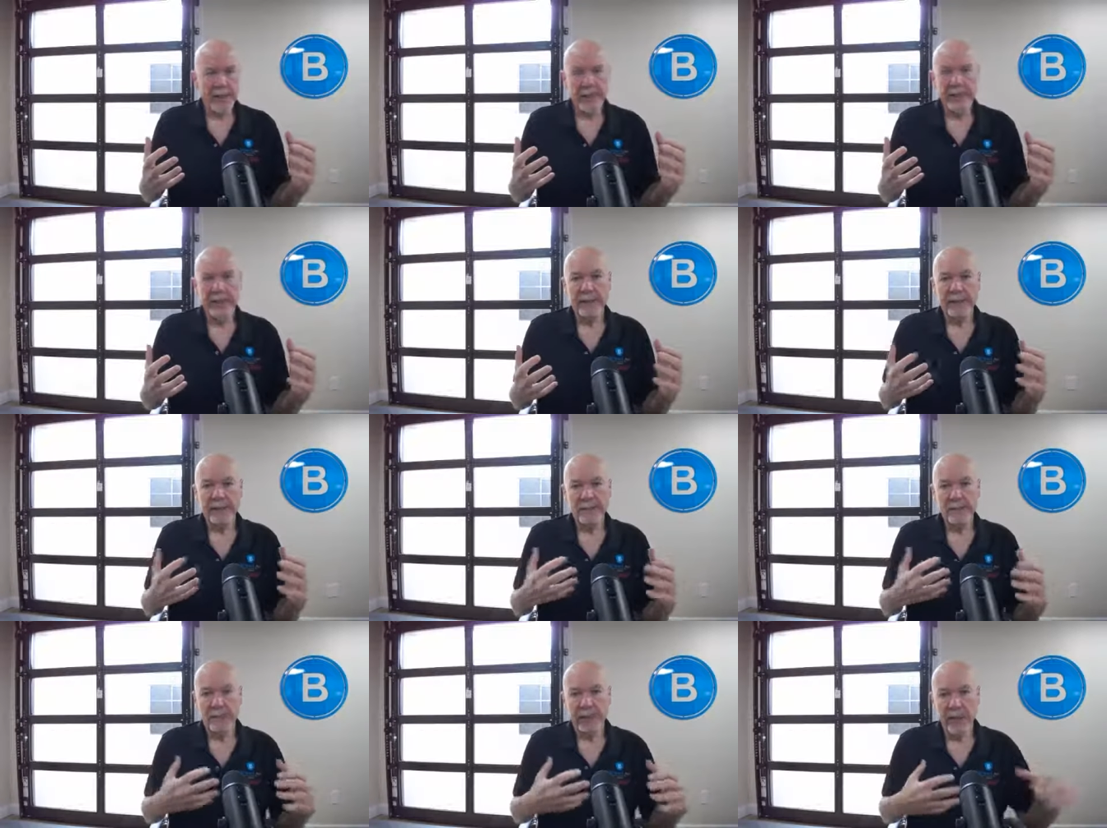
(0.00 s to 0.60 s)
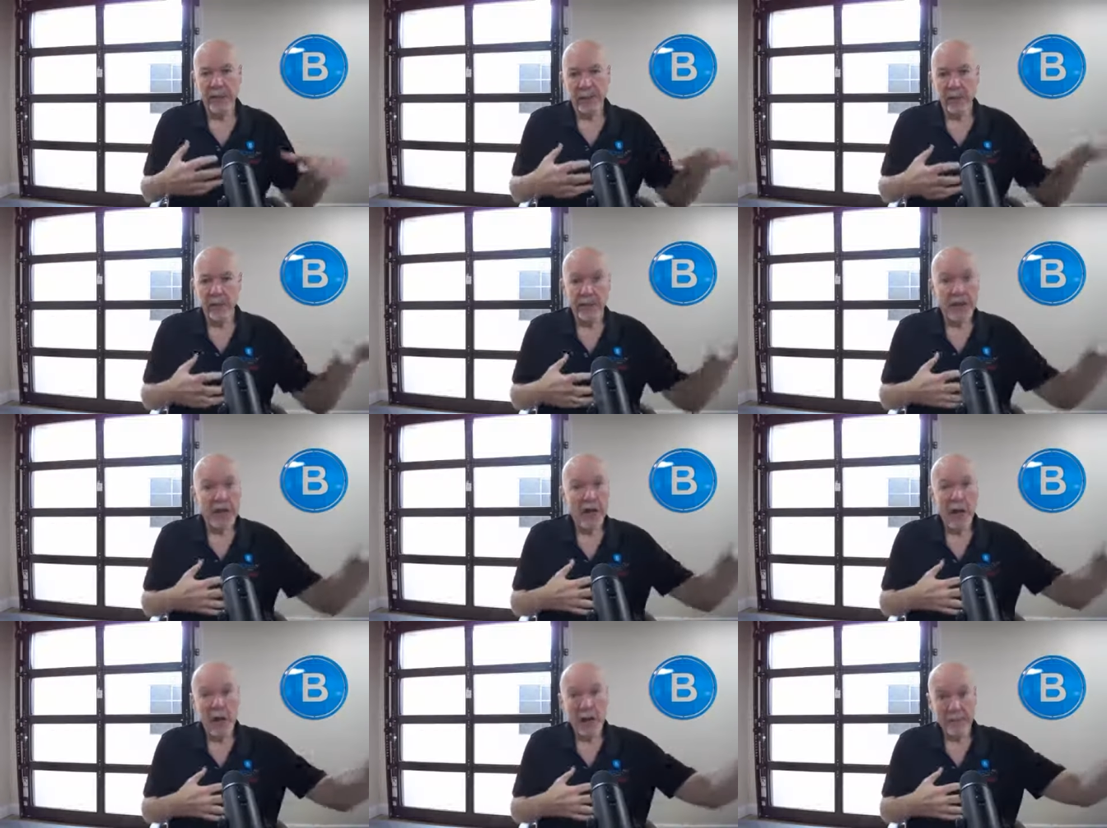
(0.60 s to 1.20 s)
dispel the
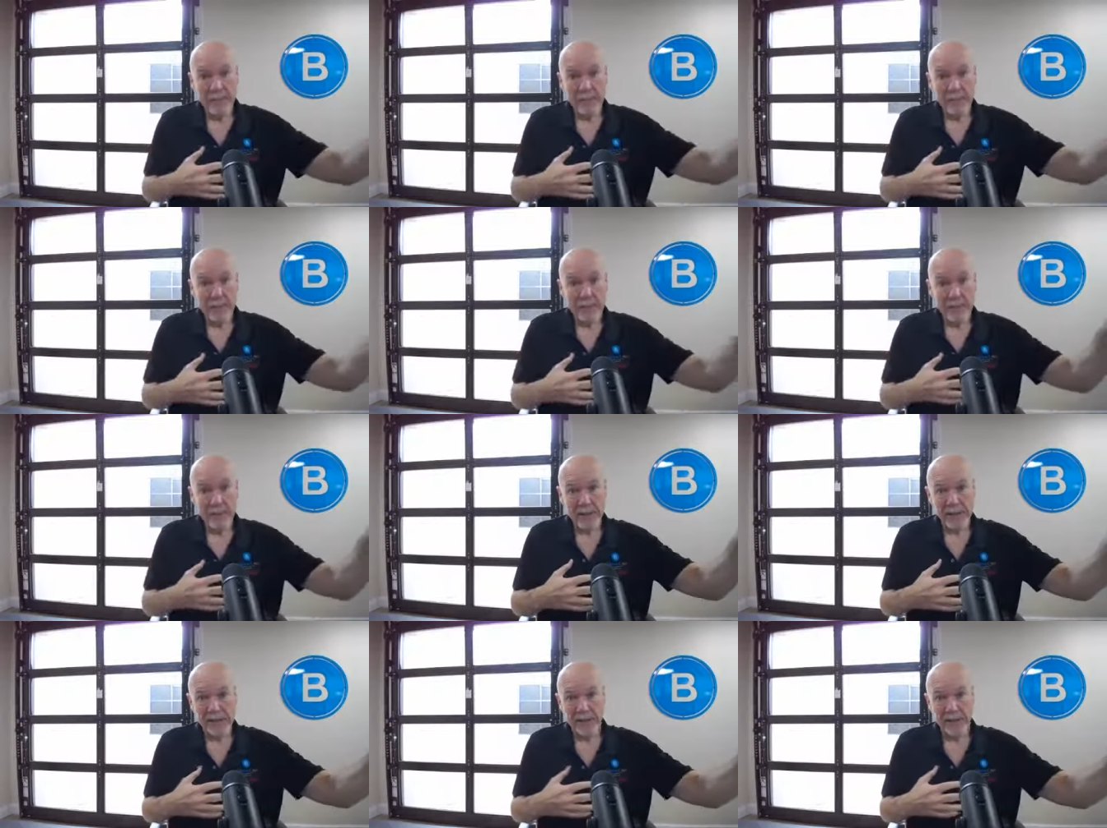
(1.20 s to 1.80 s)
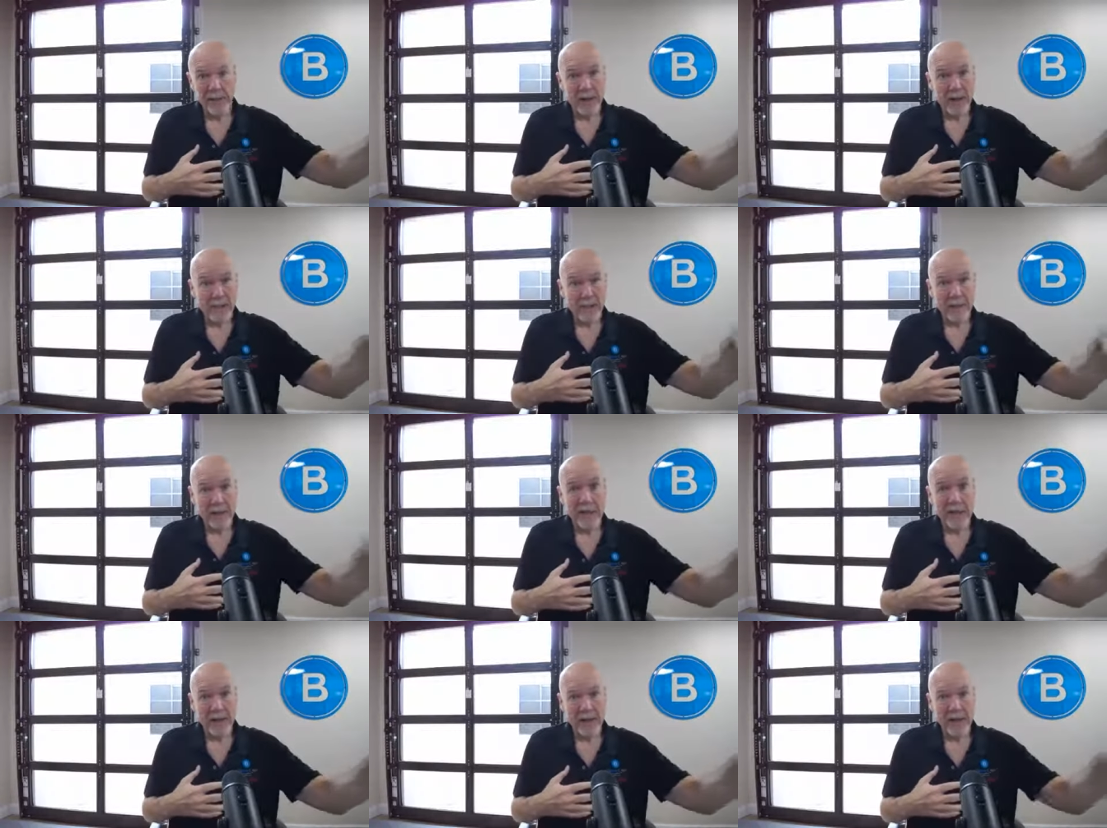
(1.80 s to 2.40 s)
common myths that I
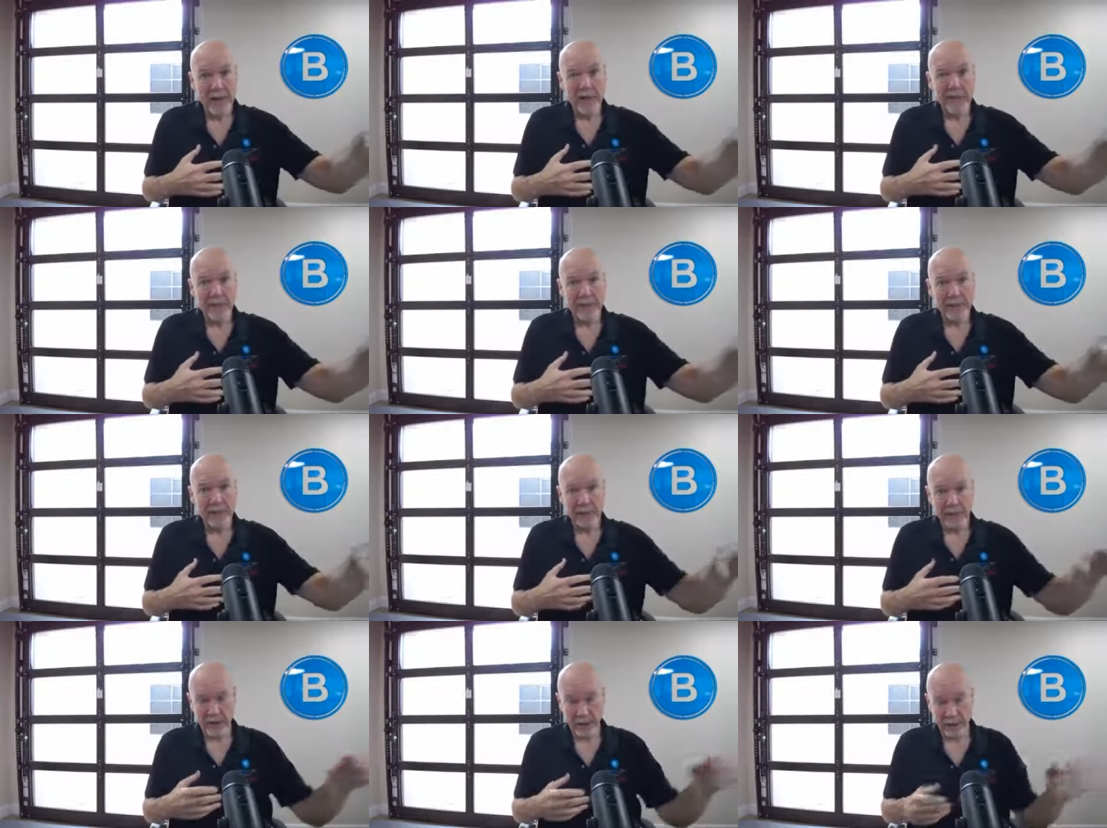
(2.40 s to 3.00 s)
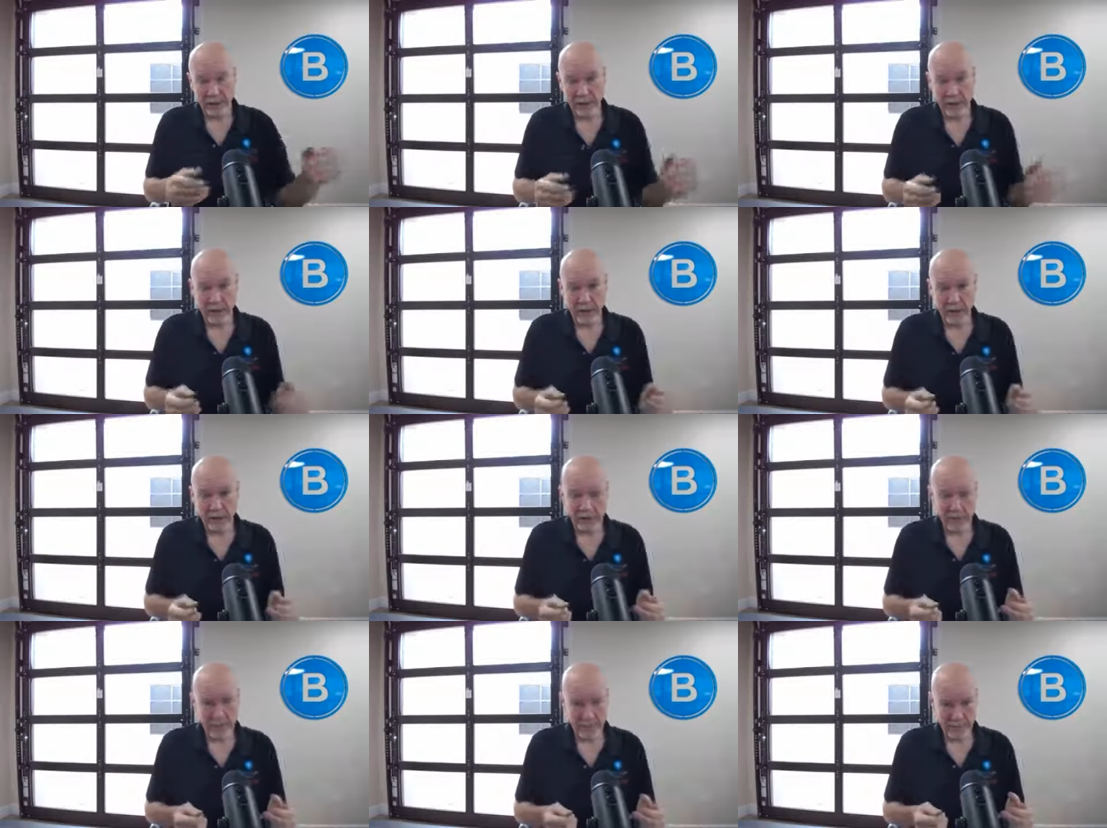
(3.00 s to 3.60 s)
find out there
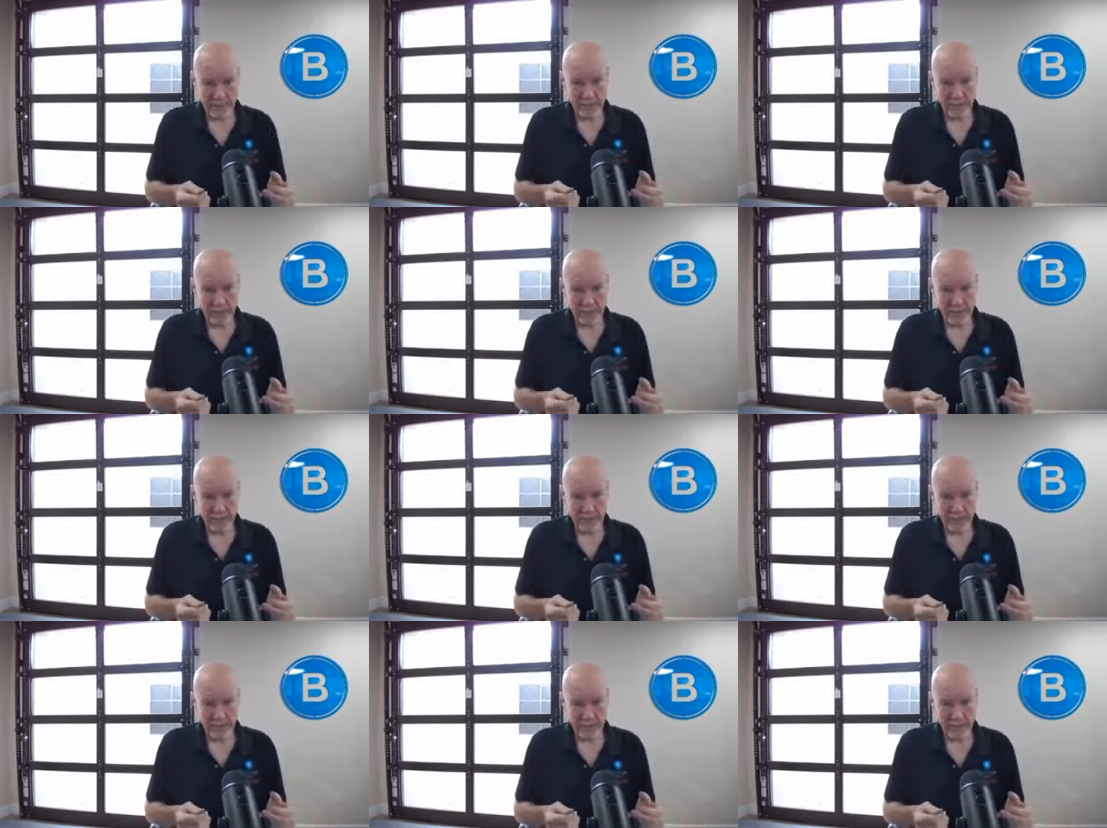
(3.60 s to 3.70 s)
about